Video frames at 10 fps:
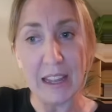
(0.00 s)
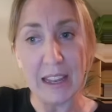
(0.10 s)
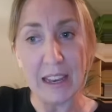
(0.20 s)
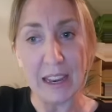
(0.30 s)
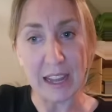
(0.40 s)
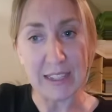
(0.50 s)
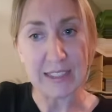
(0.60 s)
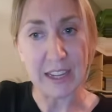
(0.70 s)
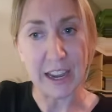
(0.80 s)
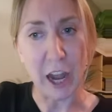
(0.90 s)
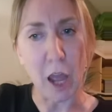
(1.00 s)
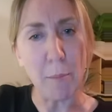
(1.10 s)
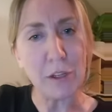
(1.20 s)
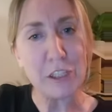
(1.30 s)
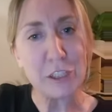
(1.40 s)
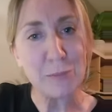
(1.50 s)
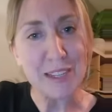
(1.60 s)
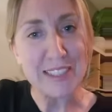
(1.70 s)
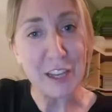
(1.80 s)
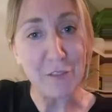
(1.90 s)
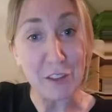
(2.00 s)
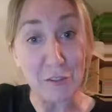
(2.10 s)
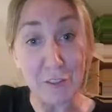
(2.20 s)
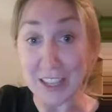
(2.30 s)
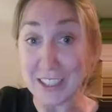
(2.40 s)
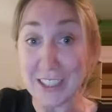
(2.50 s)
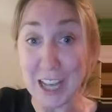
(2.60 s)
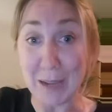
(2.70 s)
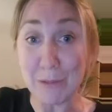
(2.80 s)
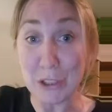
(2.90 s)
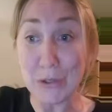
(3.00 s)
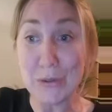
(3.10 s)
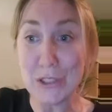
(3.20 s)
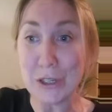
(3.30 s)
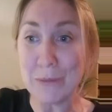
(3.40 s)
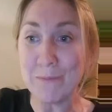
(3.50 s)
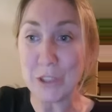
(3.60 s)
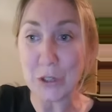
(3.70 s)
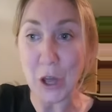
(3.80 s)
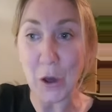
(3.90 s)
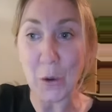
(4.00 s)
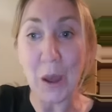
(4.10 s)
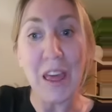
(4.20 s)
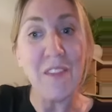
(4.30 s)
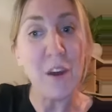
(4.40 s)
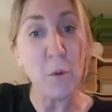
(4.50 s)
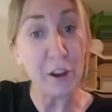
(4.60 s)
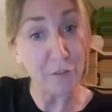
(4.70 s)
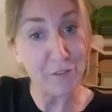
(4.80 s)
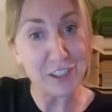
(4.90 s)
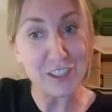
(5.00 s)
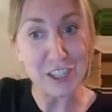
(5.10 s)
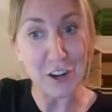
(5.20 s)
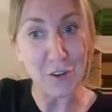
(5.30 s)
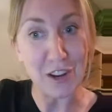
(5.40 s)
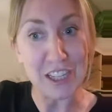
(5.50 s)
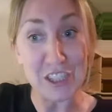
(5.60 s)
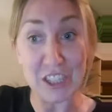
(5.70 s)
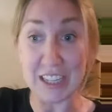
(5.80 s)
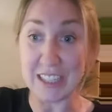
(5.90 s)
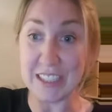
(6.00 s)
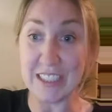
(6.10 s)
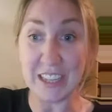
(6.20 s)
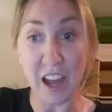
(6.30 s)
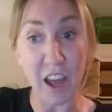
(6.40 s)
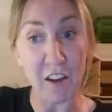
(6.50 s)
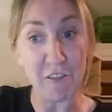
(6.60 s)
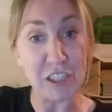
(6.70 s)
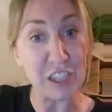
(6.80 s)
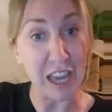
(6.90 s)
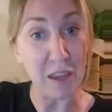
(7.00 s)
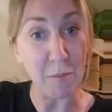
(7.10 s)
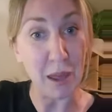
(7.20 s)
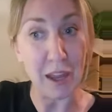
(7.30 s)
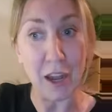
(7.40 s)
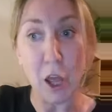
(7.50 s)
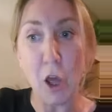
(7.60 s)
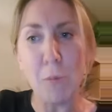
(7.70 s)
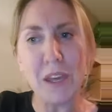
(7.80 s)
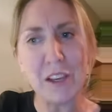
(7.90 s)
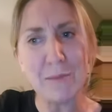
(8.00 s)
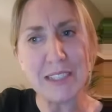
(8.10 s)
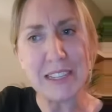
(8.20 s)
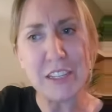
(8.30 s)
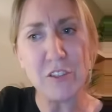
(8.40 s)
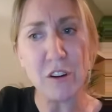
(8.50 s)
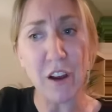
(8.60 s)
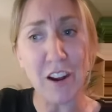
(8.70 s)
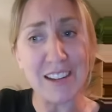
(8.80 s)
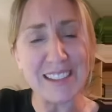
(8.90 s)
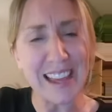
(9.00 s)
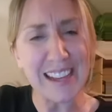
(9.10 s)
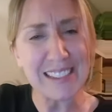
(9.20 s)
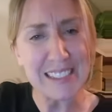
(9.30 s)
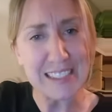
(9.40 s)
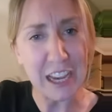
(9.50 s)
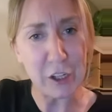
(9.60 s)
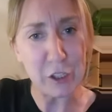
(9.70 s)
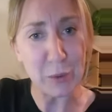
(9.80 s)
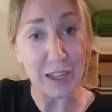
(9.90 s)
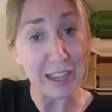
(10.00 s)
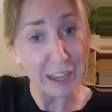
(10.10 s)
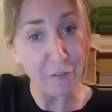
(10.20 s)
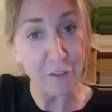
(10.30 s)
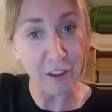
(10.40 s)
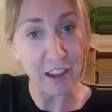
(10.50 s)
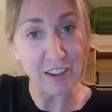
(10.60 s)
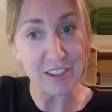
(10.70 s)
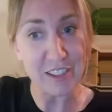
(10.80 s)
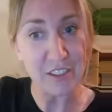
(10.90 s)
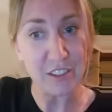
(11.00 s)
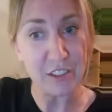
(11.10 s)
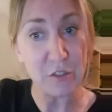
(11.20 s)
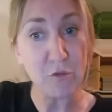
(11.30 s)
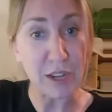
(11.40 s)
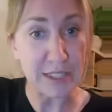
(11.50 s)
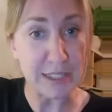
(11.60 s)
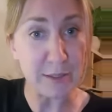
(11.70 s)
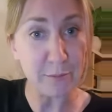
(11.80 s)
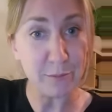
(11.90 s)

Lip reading: Last night, I punched myself in the face because I am too dumb to know that when a first-generation Indian-Irish gay man becomes leader of Ireland, that is actually, in fact, racism